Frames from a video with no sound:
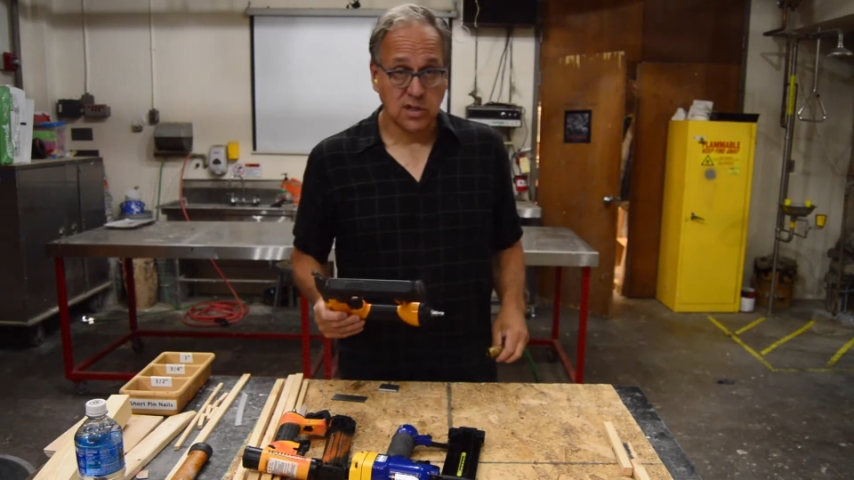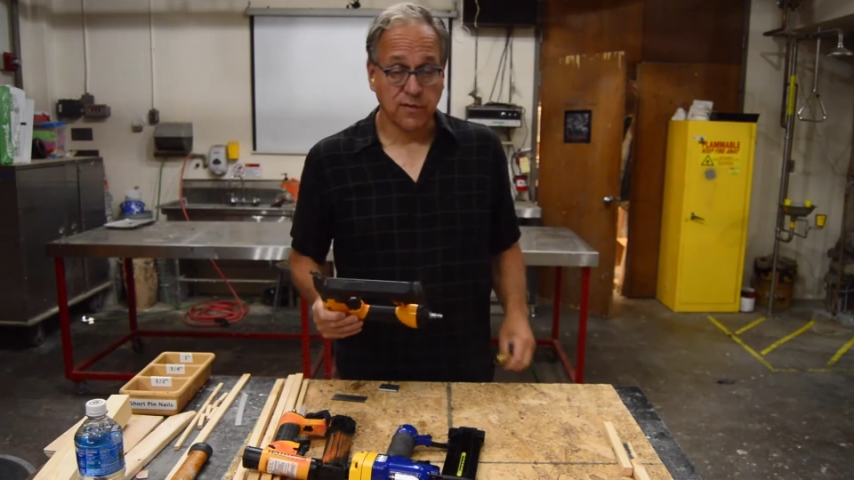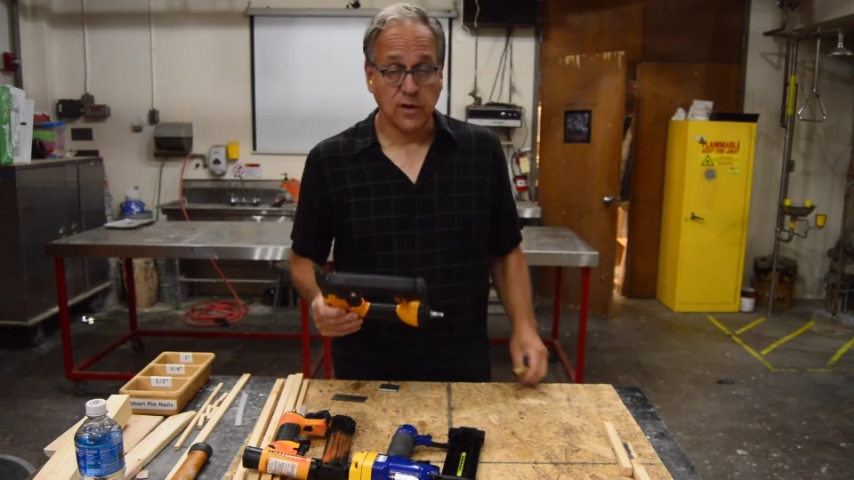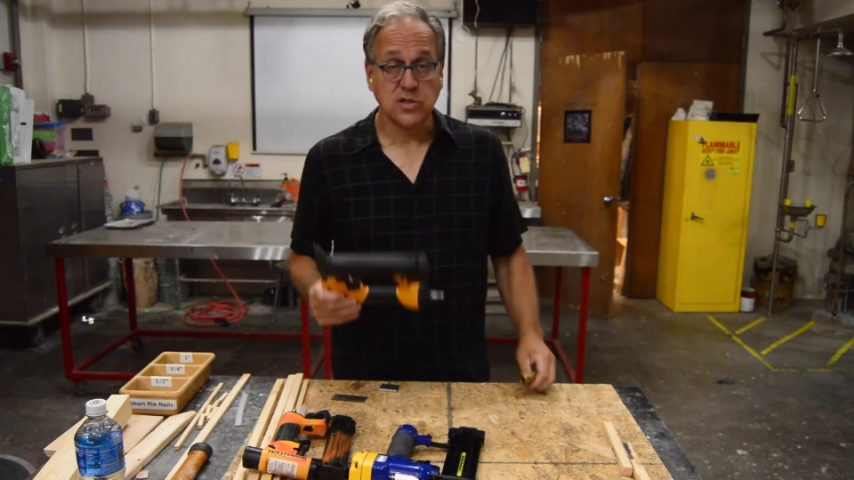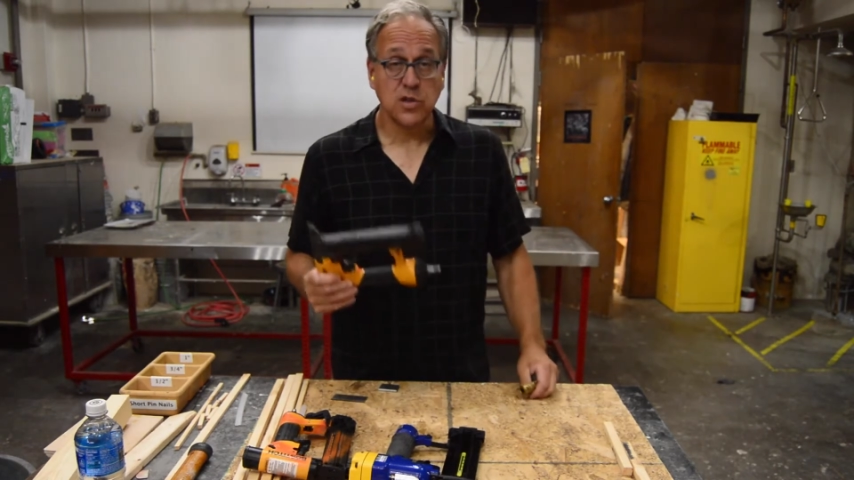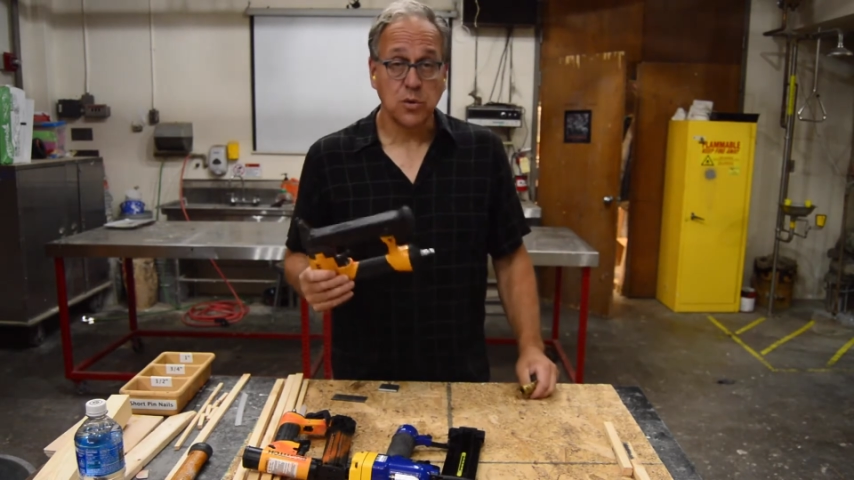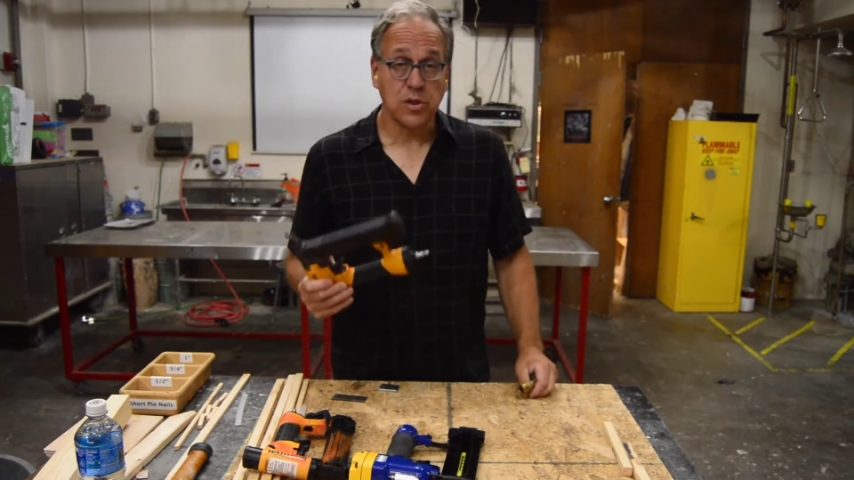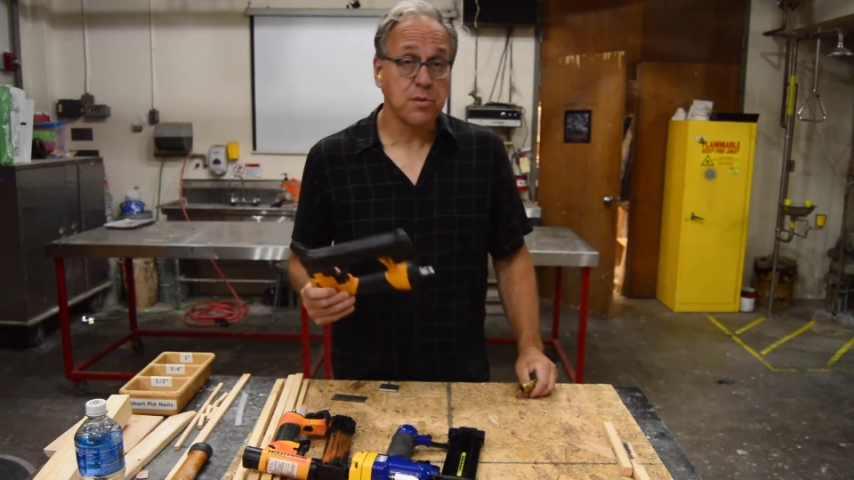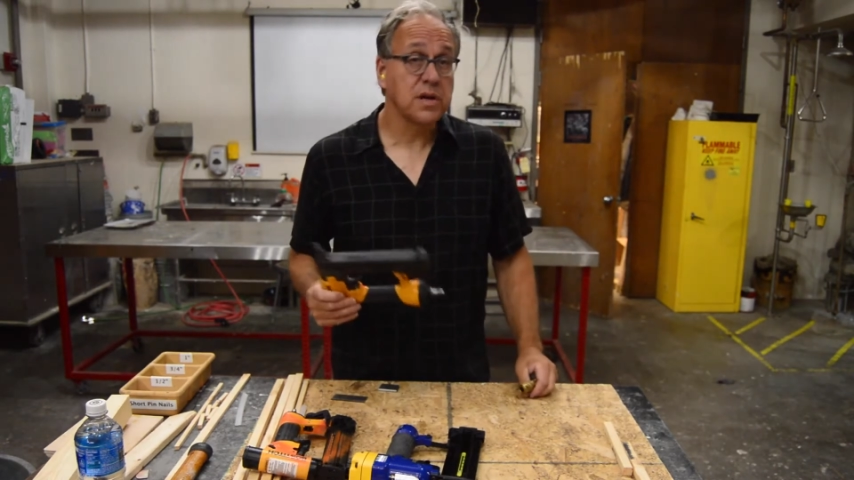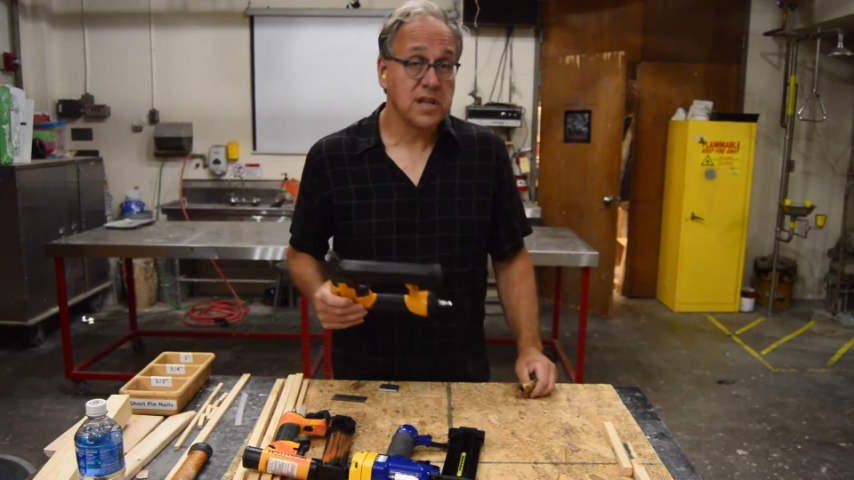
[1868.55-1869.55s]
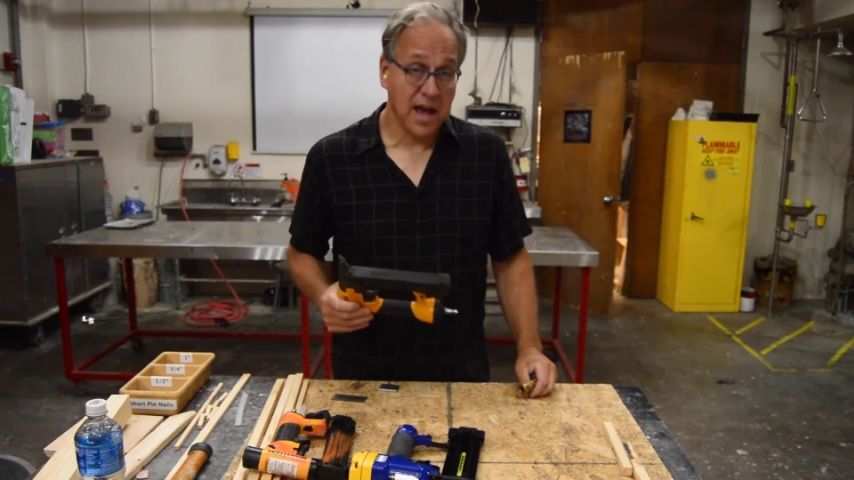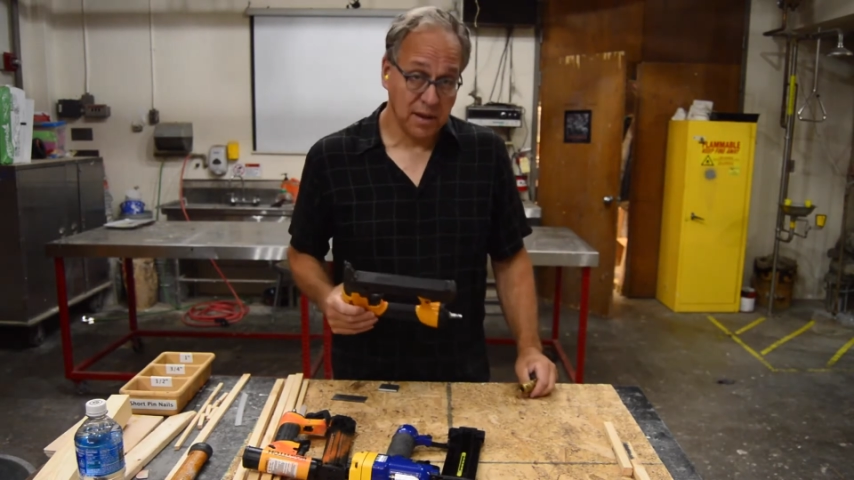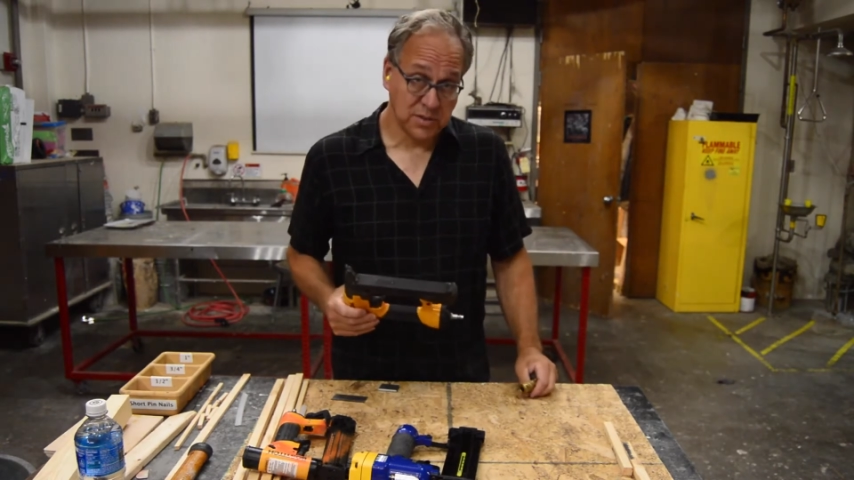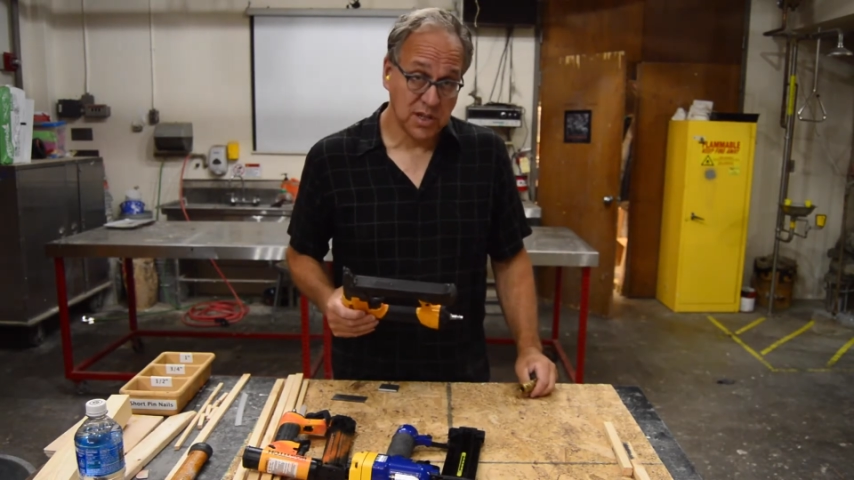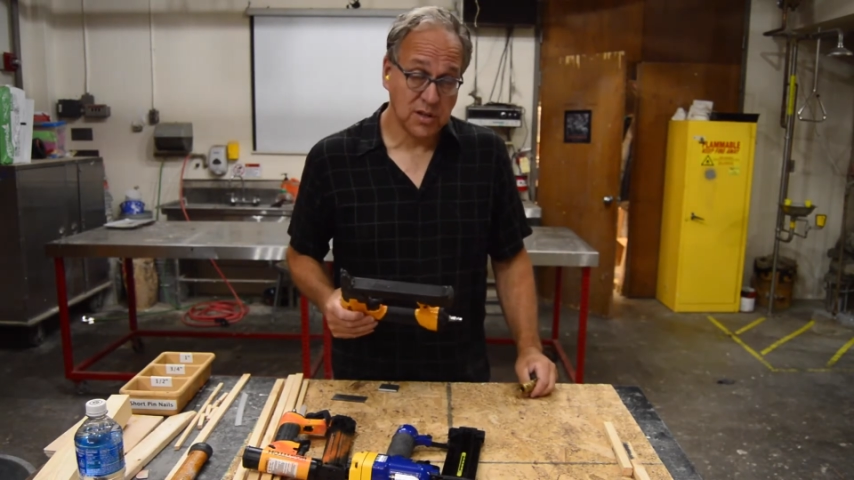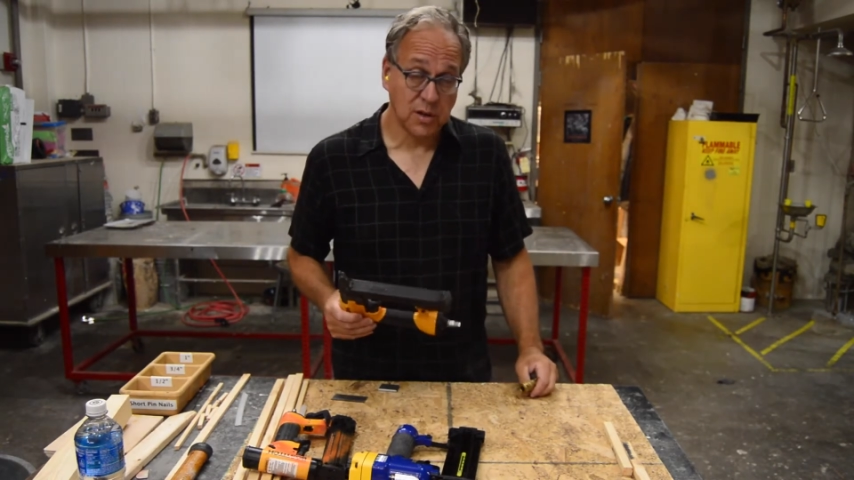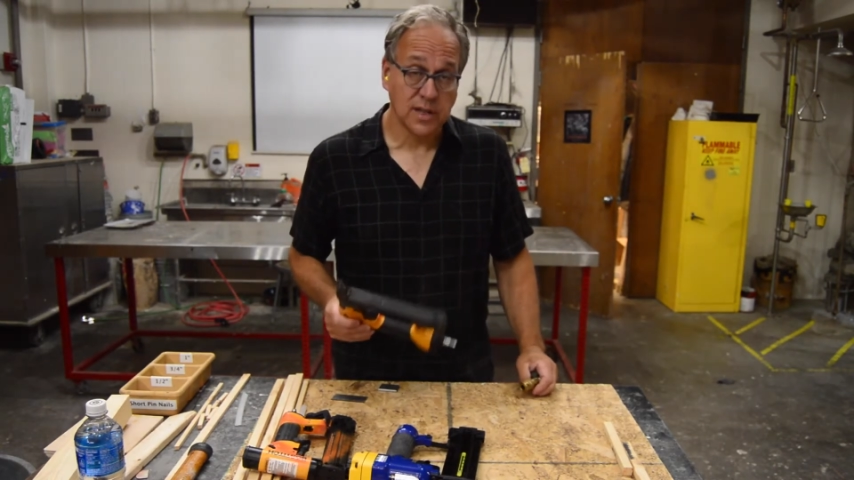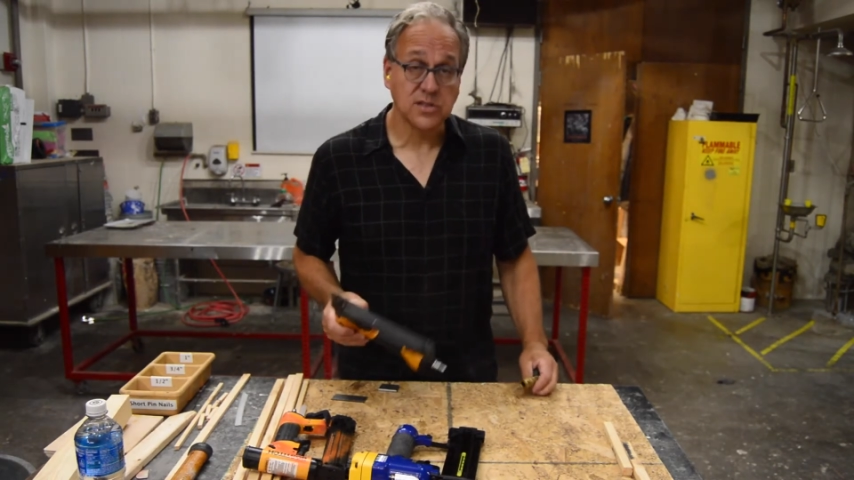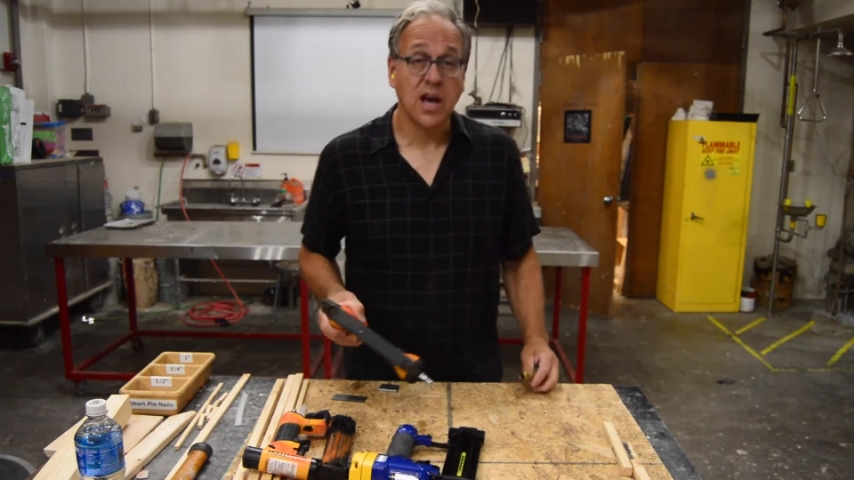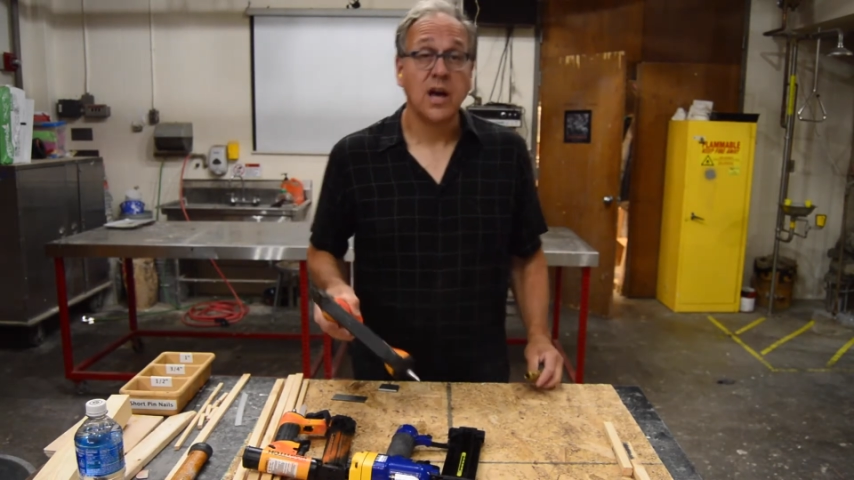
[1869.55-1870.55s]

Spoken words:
the first 2 or 3 times you do this,